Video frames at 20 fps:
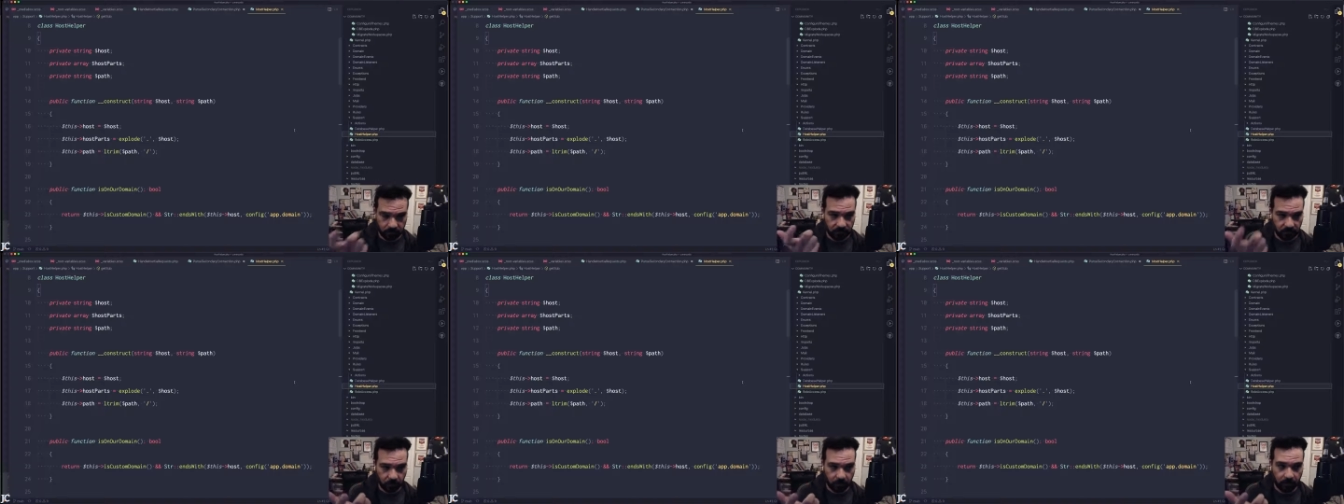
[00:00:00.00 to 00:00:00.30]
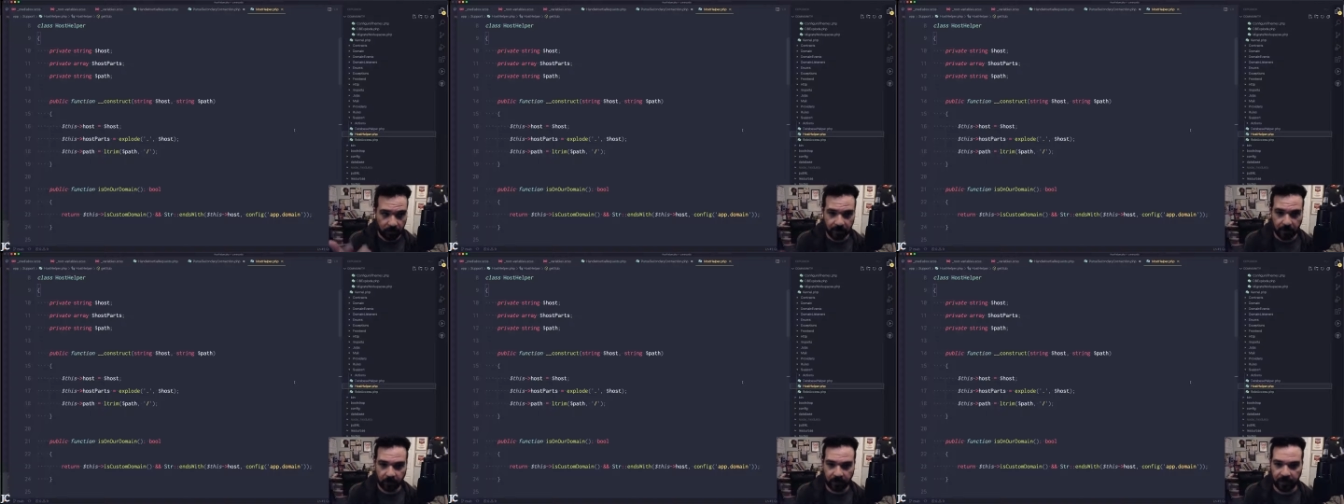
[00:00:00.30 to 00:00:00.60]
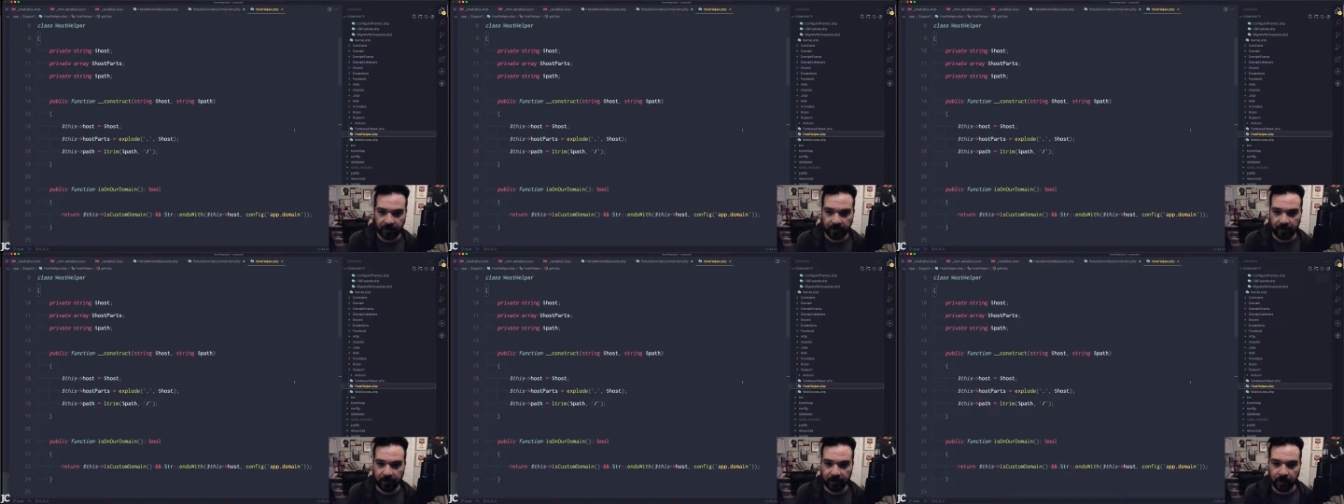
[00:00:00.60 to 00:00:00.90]
URL
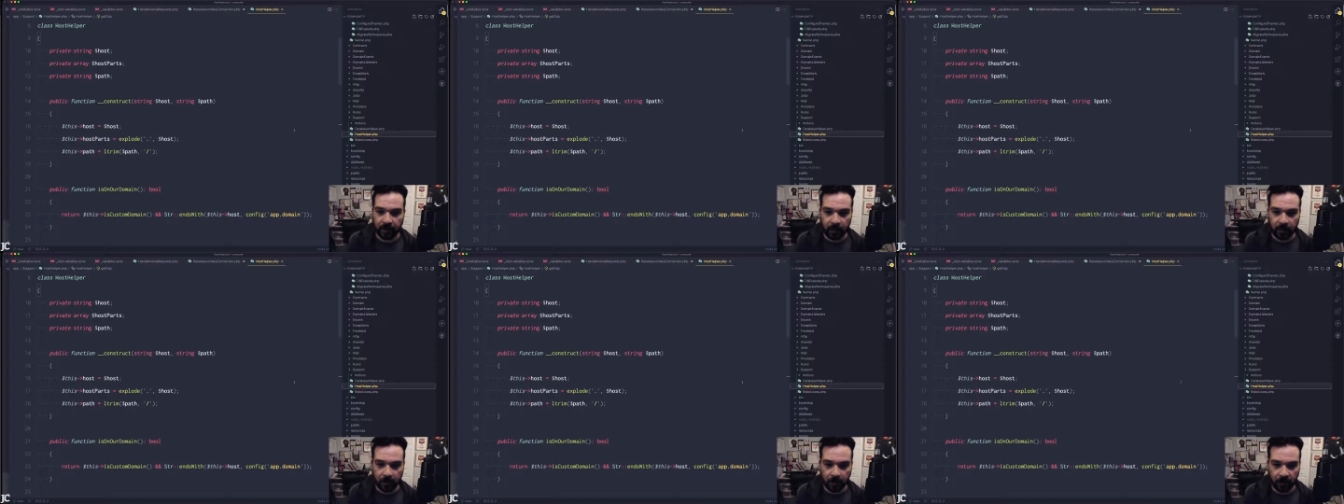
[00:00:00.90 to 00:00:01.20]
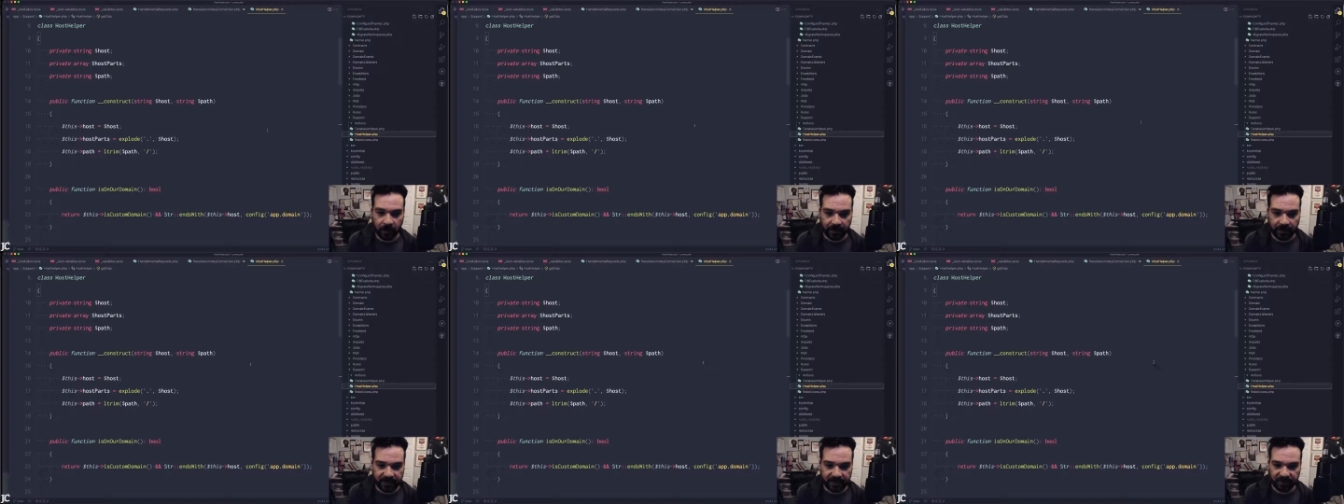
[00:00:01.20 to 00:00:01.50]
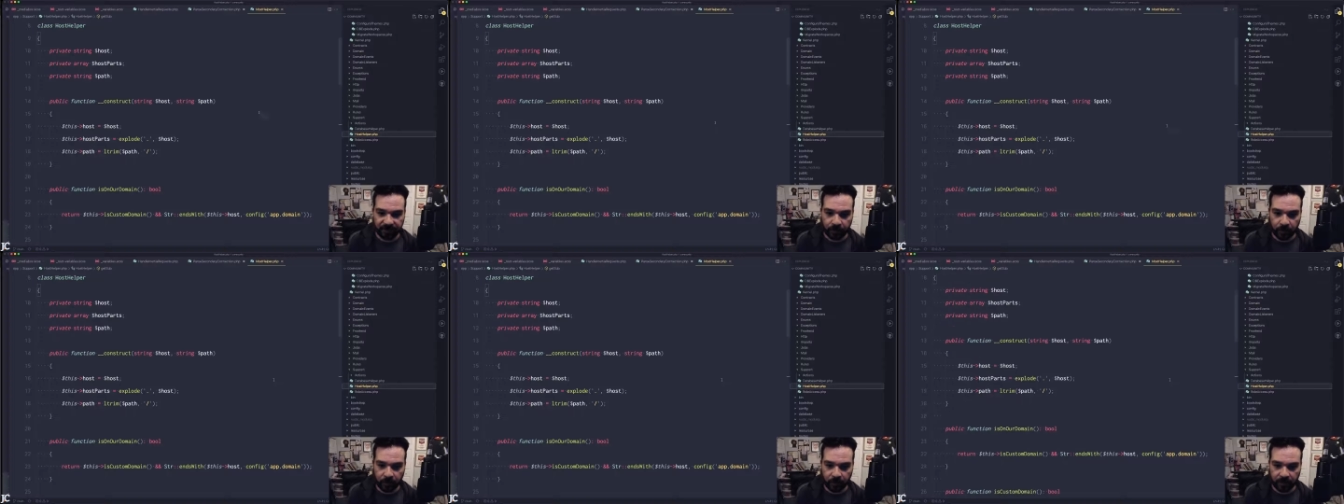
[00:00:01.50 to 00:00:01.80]
name, all that
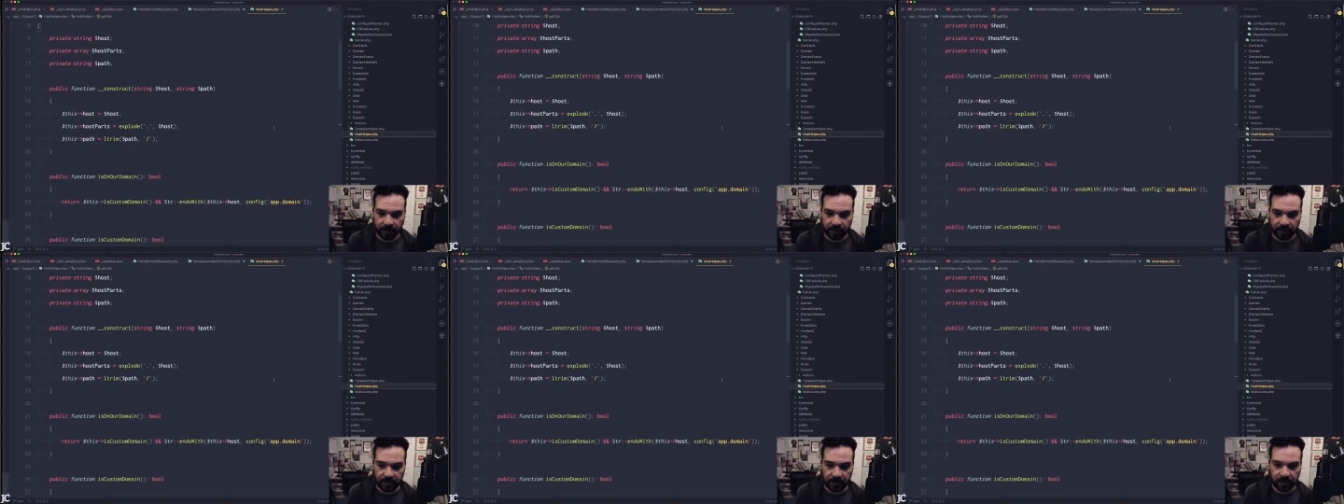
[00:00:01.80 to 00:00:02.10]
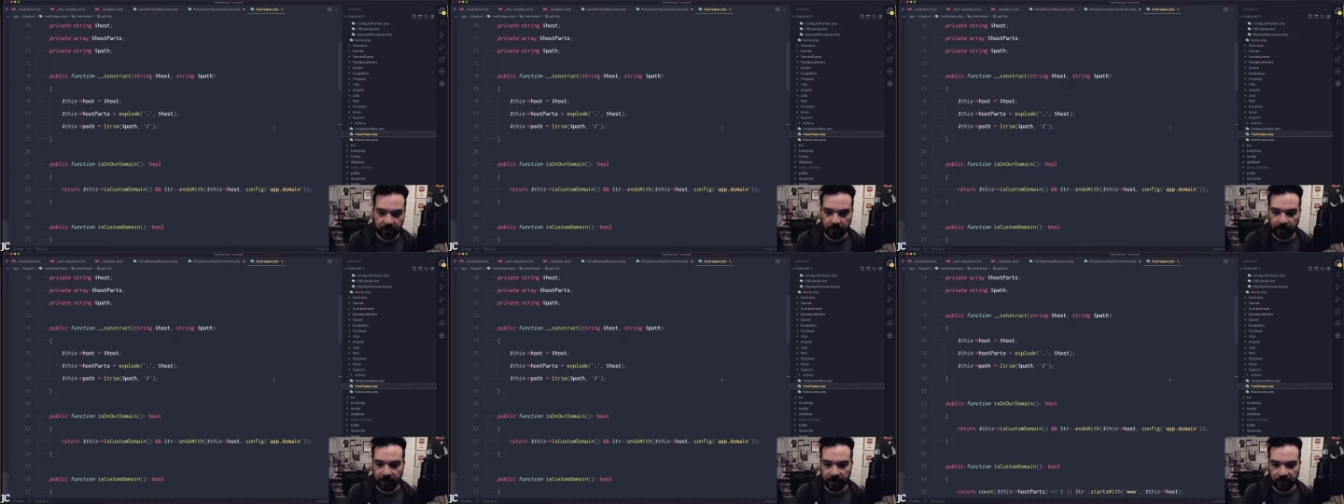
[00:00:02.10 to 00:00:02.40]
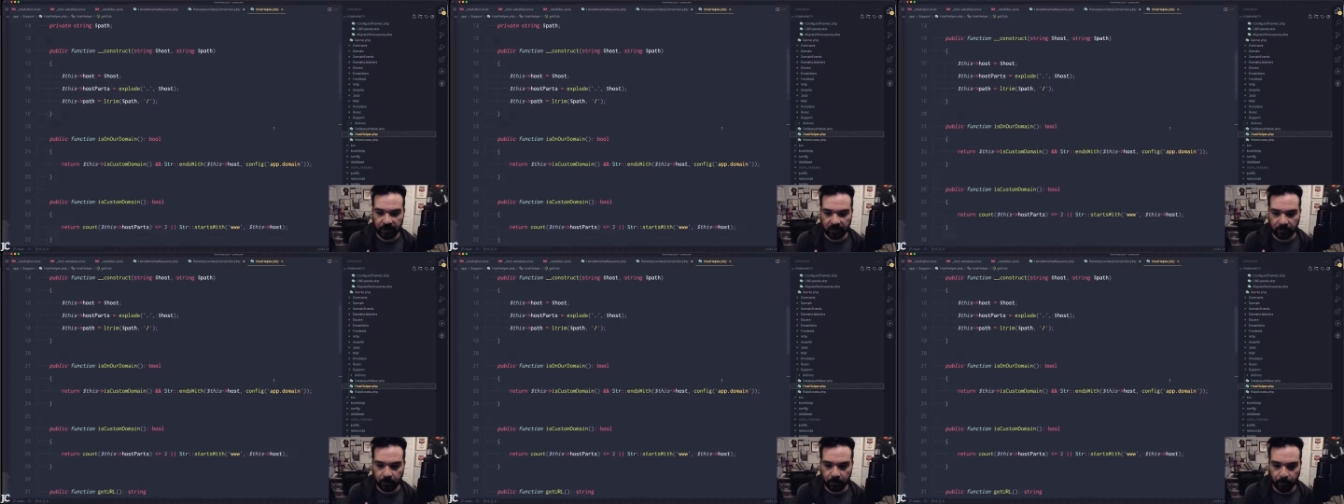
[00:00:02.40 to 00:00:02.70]
stuff, pulling it in here and
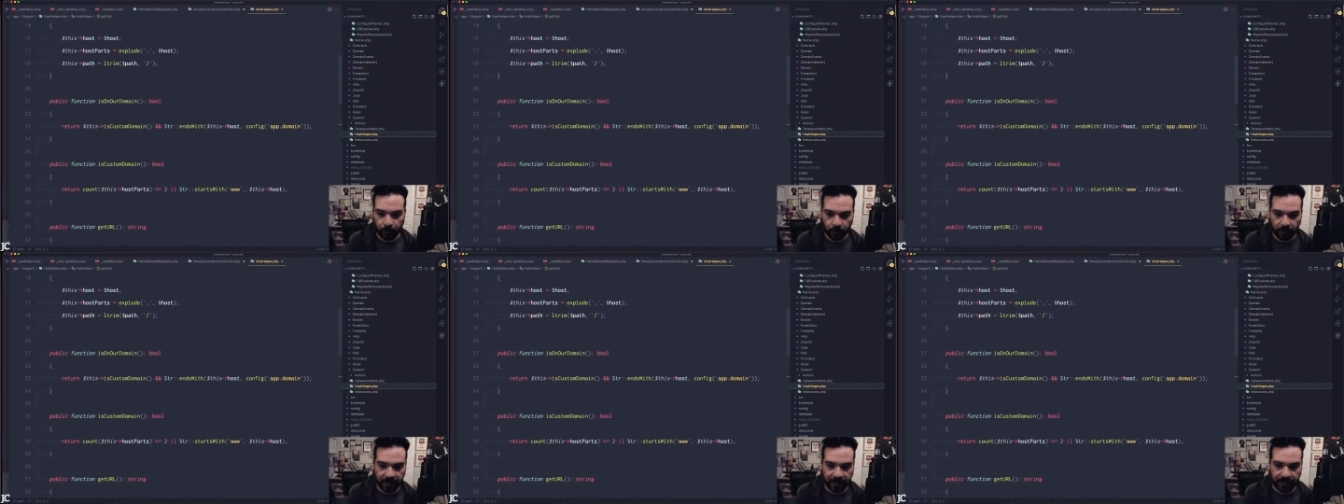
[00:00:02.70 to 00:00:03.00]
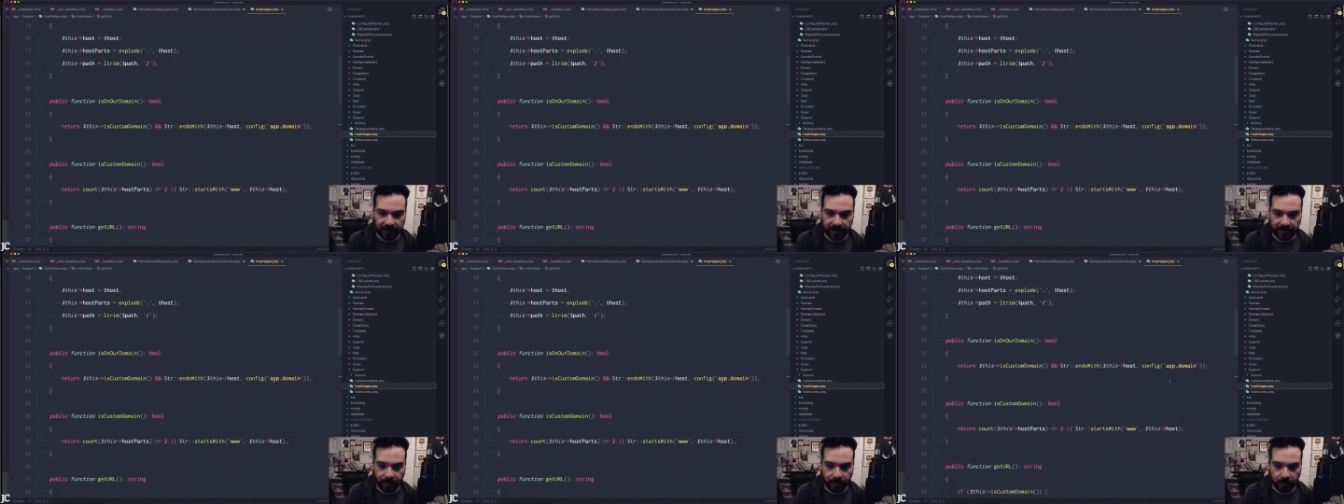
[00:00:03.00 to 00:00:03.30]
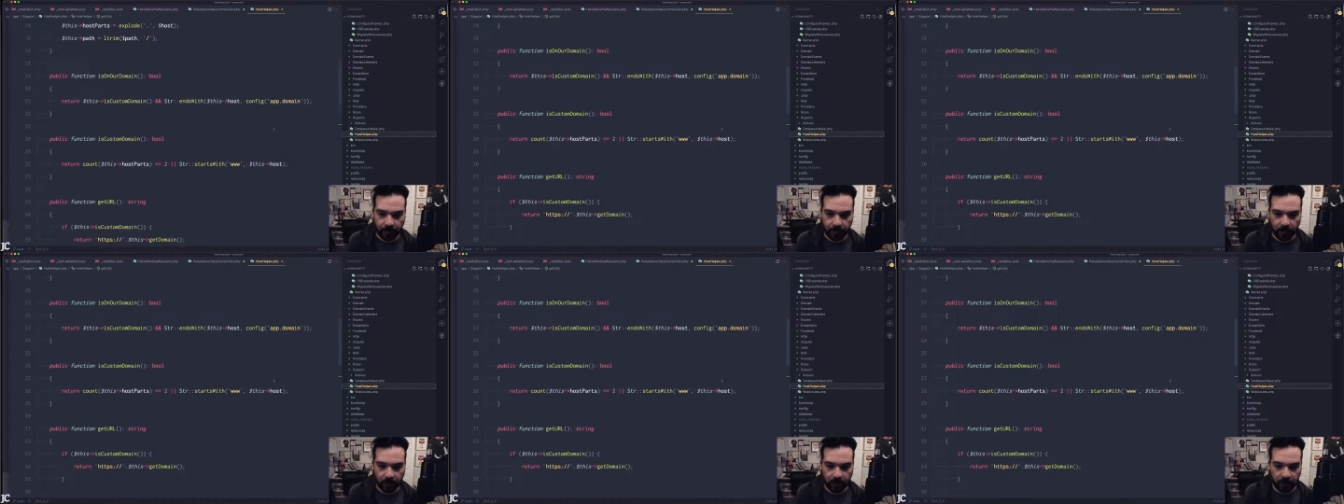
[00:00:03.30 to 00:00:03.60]
just breaking it
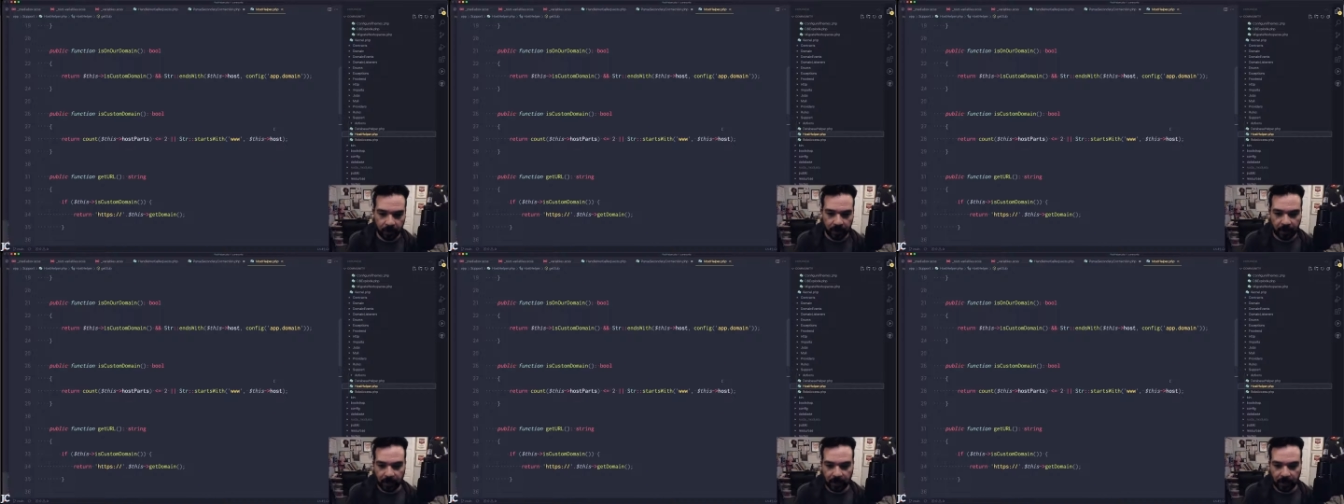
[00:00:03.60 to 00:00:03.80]
apart